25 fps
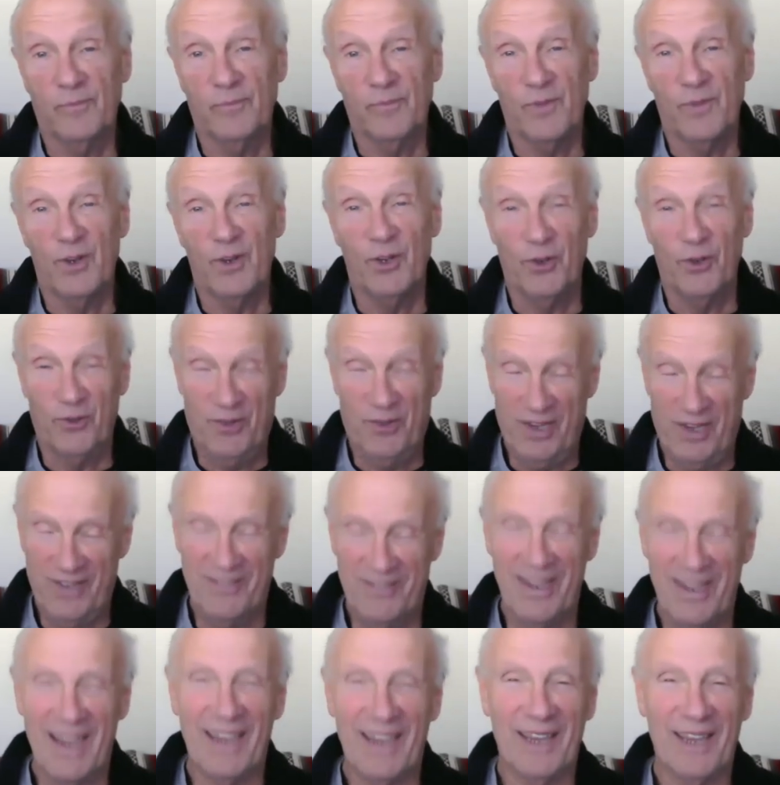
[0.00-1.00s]
You did
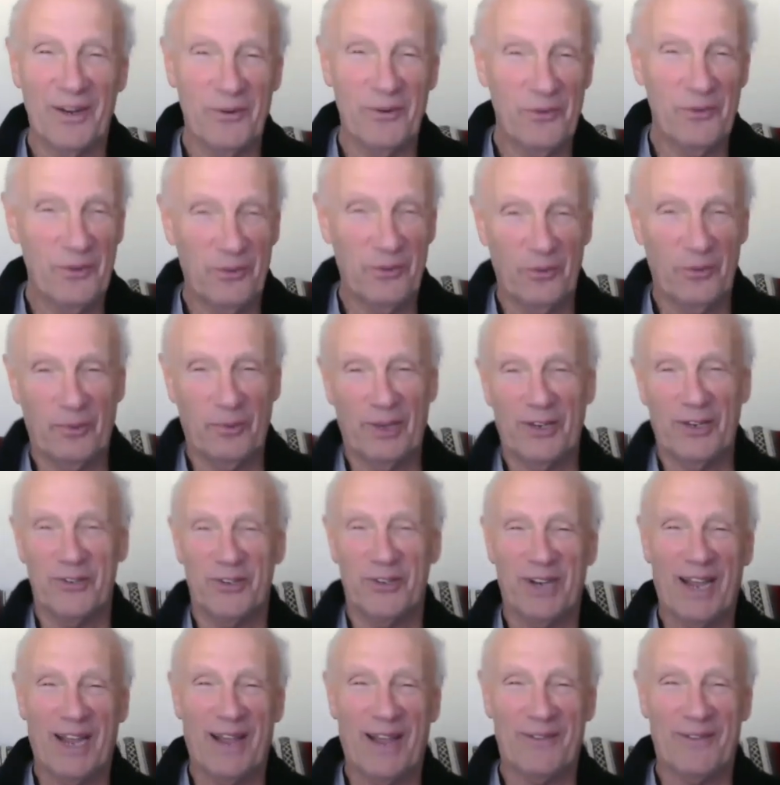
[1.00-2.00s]
take it. It was a
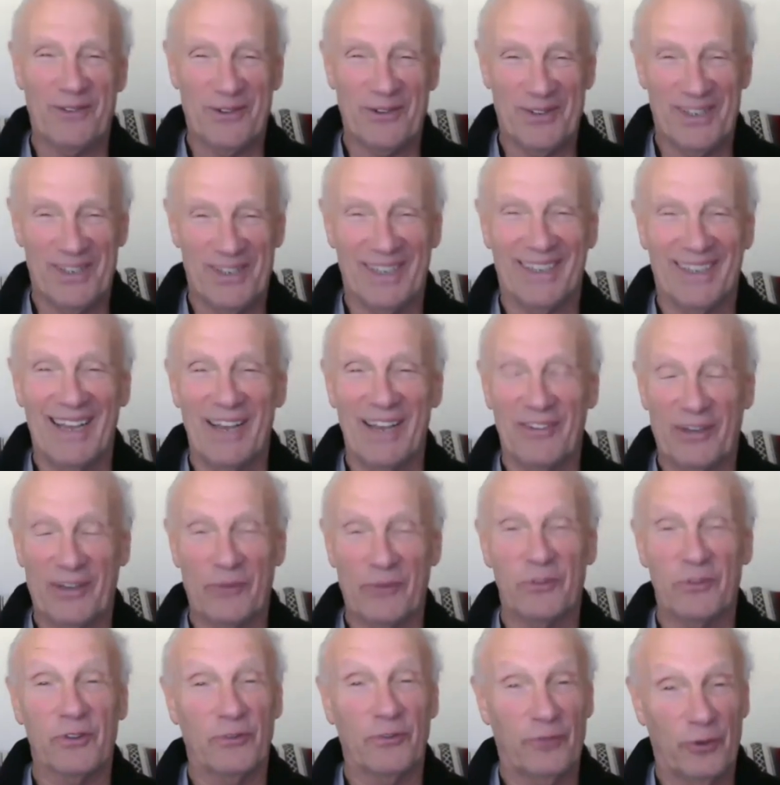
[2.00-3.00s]
pleasure to have you in the class.
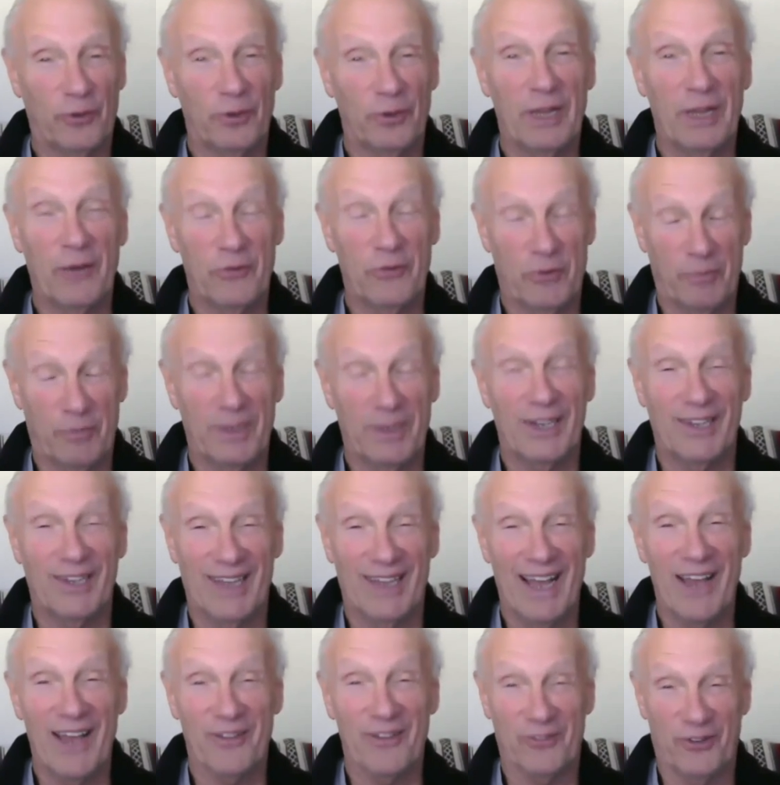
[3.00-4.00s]
That was a big
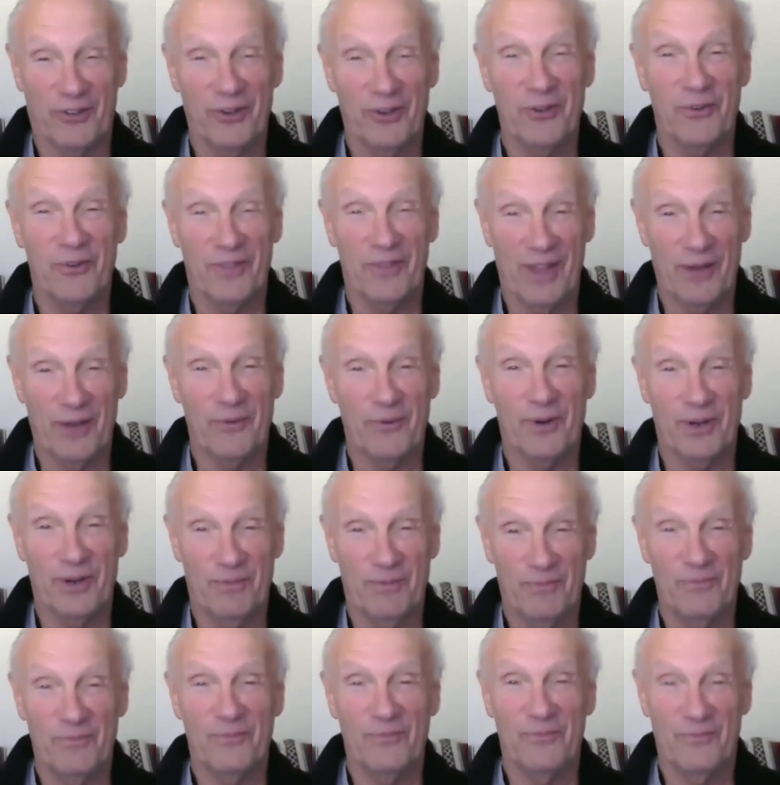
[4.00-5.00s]
class too. That one.